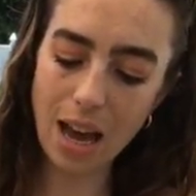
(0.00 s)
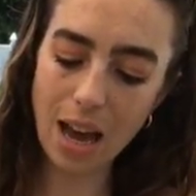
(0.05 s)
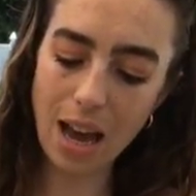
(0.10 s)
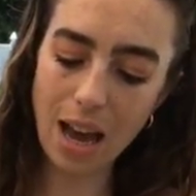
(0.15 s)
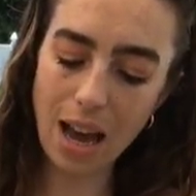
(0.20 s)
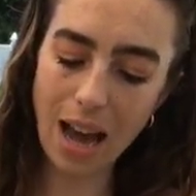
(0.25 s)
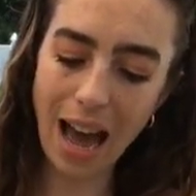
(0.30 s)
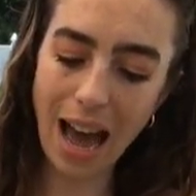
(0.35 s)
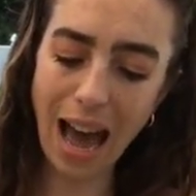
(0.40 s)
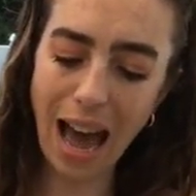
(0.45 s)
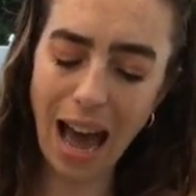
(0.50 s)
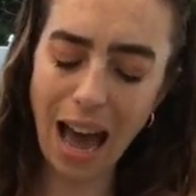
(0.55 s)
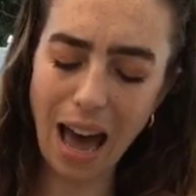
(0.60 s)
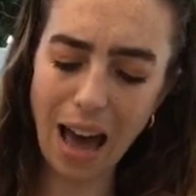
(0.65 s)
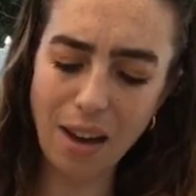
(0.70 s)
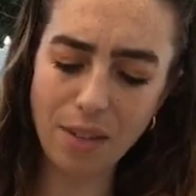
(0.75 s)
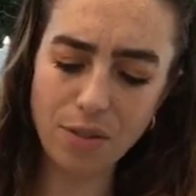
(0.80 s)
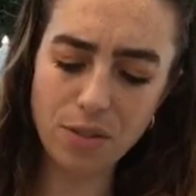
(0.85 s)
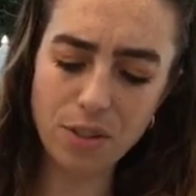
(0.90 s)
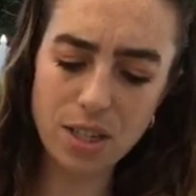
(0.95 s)

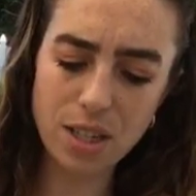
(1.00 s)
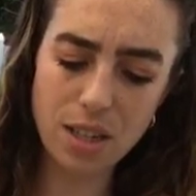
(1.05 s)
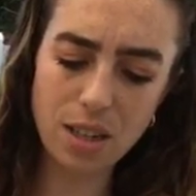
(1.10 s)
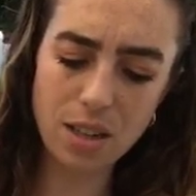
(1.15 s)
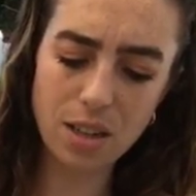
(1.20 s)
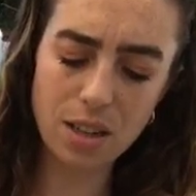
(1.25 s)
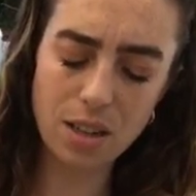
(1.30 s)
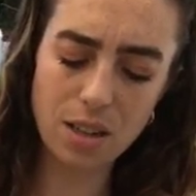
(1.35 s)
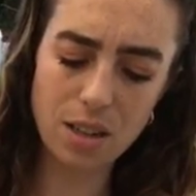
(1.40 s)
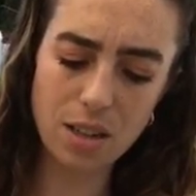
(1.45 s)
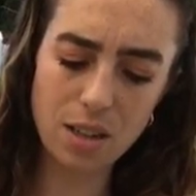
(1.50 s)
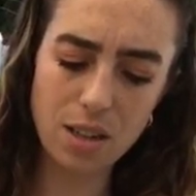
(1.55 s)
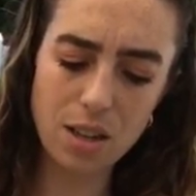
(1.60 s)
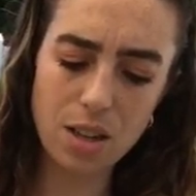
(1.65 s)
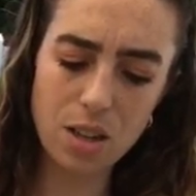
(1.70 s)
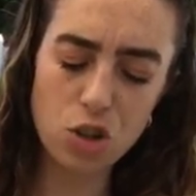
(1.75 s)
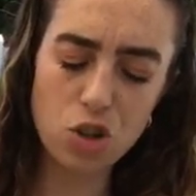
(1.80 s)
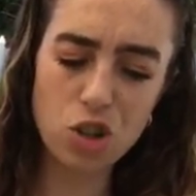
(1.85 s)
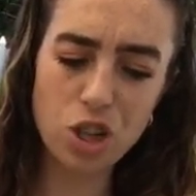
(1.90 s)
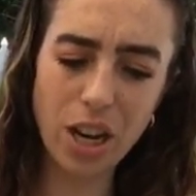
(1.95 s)
halved
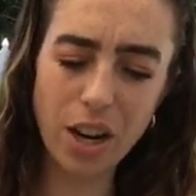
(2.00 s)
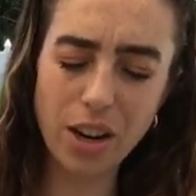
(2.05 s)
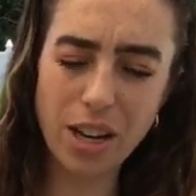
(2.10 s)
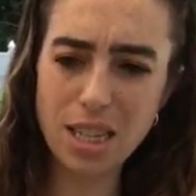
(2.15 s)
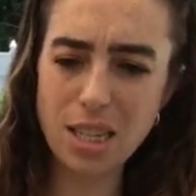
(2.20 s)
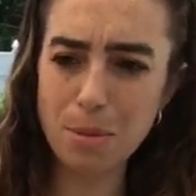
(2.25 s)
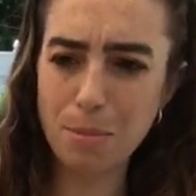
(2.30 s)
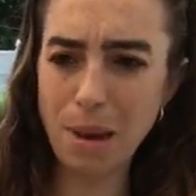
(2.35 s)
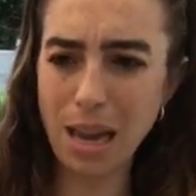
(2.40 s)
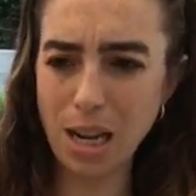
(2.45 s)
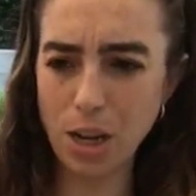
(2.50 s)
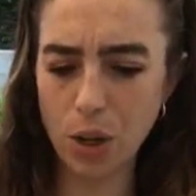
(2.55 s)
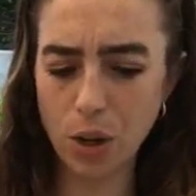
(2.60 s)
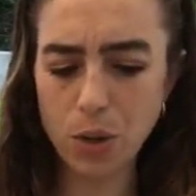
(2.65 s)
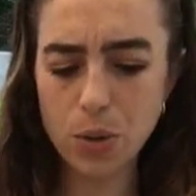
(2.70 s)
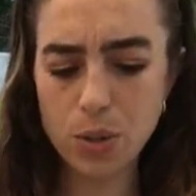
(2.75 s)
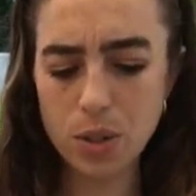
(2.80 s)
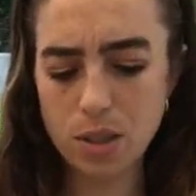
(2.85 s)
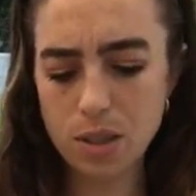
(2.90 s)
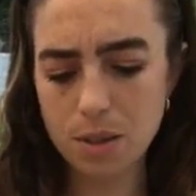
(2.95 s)
cherry
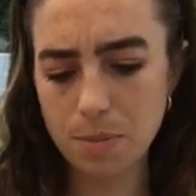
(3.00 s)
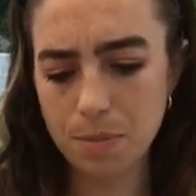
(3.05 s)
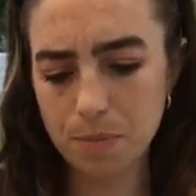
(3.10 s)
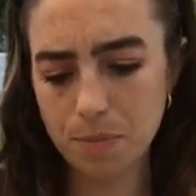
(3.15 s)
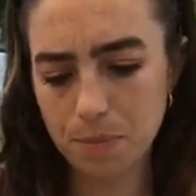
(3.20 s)
tomatoes.